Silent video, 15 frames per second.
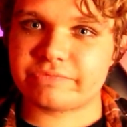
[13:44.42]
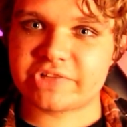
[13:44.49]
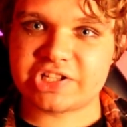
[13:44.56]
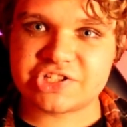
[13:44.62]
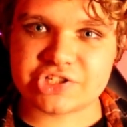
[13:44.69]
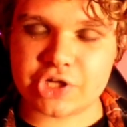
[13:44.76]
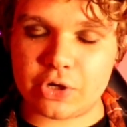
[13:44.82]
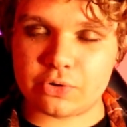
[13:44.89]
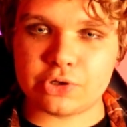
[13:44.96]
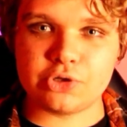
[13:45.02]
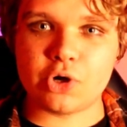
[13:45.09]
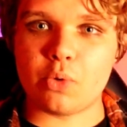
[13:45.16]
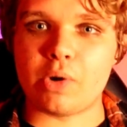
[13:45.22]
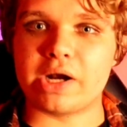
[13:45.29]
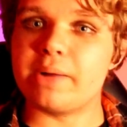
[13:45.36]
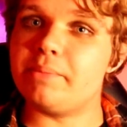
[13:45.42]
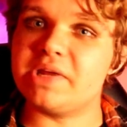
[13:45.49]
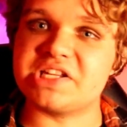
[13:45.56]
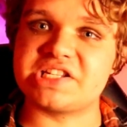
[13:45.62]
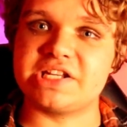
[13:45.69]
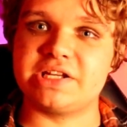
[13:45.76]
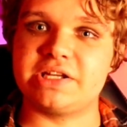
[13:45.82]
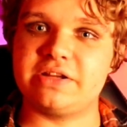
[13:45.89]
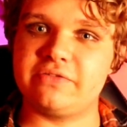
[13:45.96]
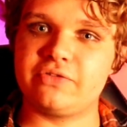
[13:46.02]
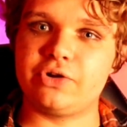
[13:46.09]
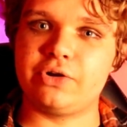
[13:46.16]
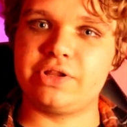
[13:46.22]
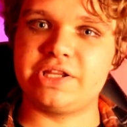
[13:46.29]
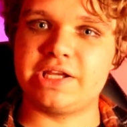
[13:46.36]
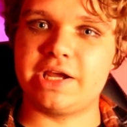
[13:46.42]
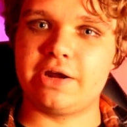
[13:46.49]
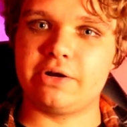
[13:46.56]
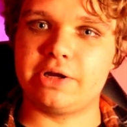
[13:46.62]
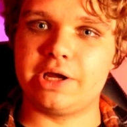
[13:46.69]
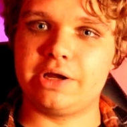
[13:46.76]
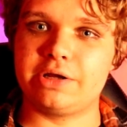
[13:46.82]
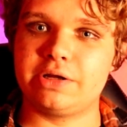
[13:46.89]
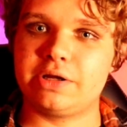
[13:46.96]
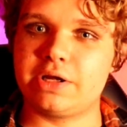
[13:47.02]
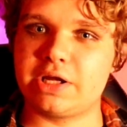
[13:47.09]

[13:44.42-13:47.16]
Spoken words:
So you don't want to miss it if you're in the area.